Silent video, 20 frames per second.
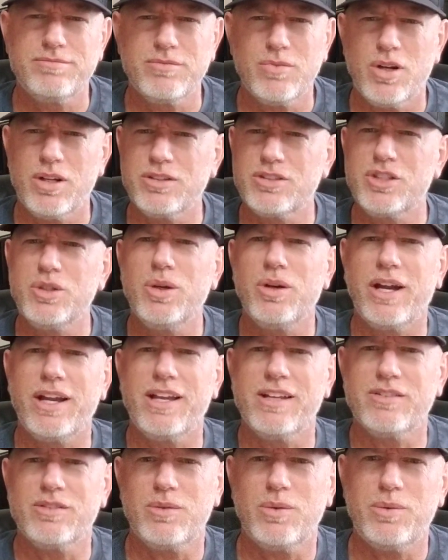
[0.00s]
Well, two, I
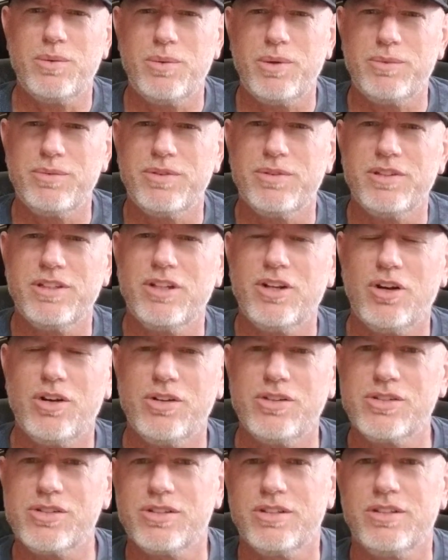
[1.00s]
guess. Well, one was in
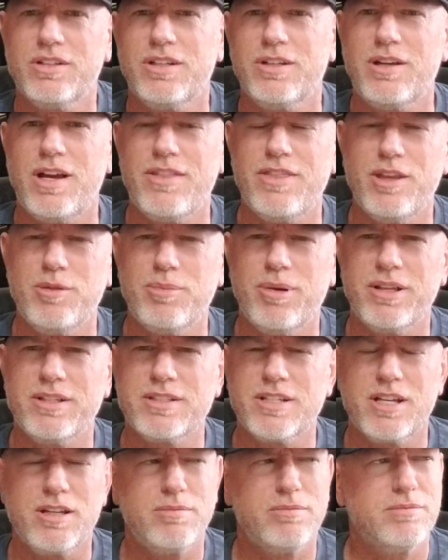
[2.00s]
college, I think, by the
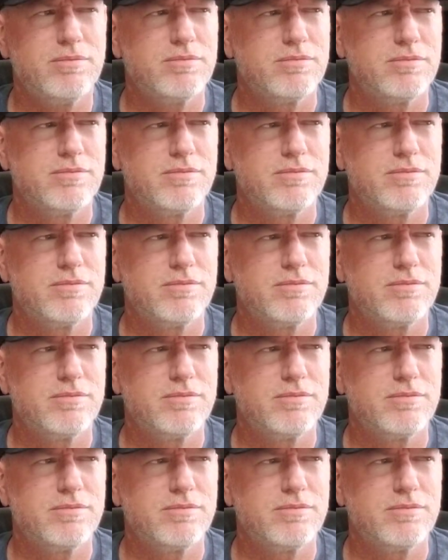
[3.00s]
time.